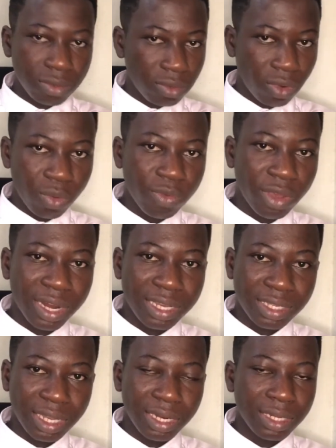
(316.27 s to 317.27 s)
Hope you
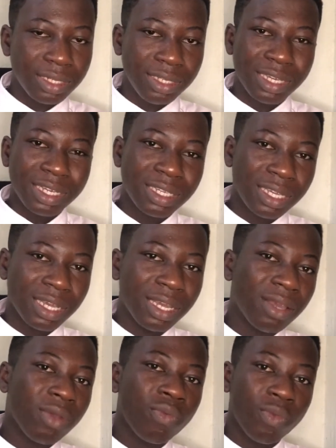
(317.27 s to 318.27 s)
understand. Just
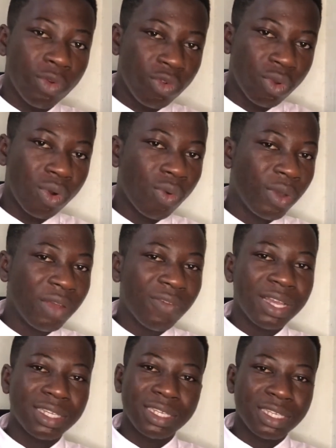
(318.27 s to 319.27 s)
withdraw whenever
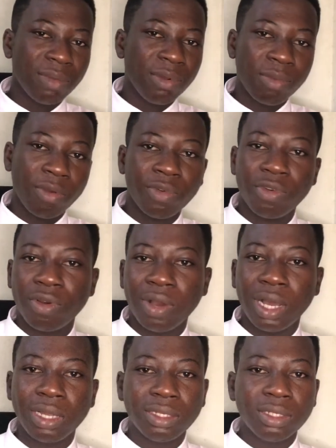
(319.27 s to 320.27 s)
it hits the minimum
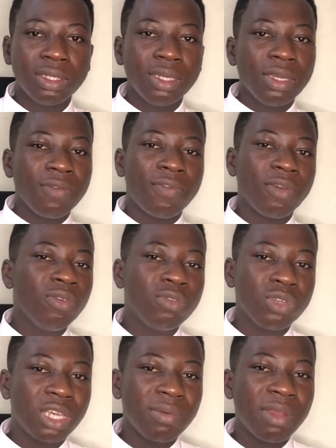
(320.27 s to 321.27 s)
withdrawal. For you to
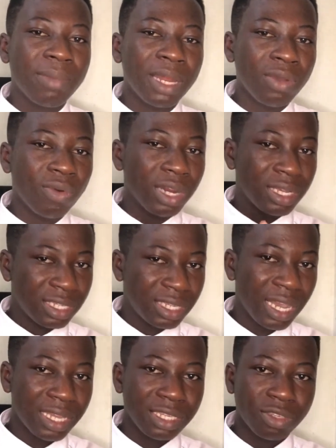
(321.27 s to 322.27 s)
keep the money on the
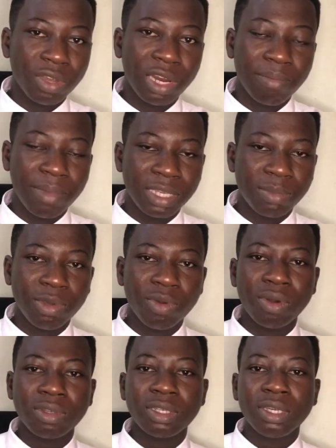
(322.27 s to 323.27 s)
site is not the best,
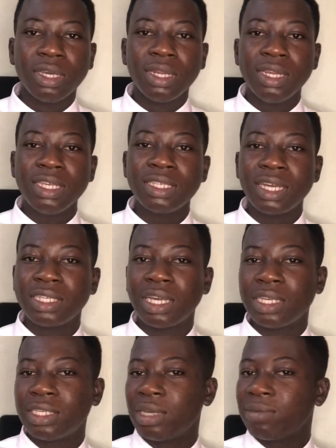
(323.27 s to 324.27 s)
because these sites
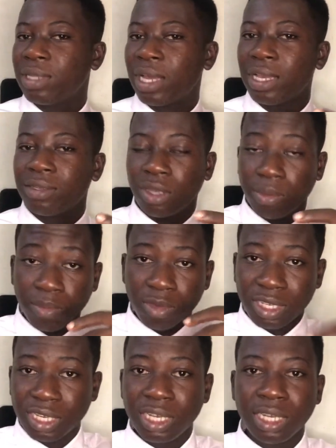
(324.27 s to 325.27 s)
are sometimes and
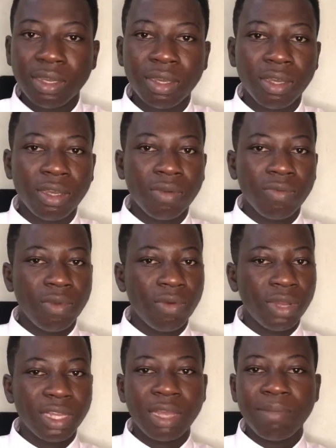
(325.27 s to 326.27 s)
mostly
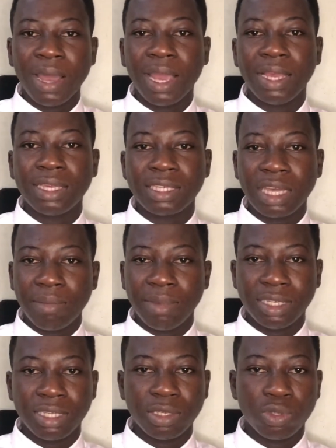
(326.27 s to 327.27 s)
regulated by
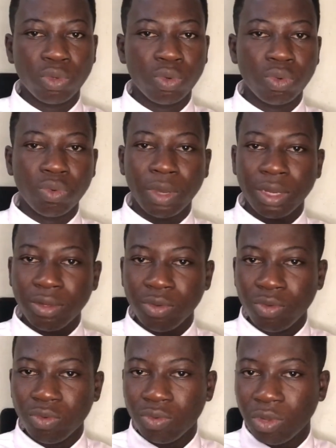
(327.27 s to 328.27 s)
scammers. So when
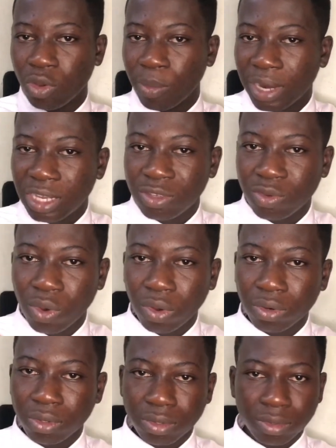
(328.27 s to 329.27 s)
your money is
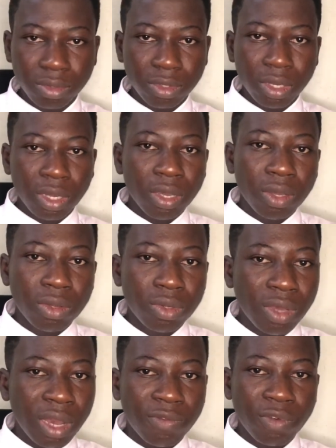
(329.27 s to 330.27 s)
gone,
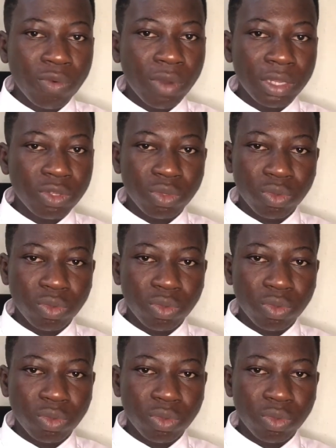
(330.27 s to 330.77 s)
you have no one to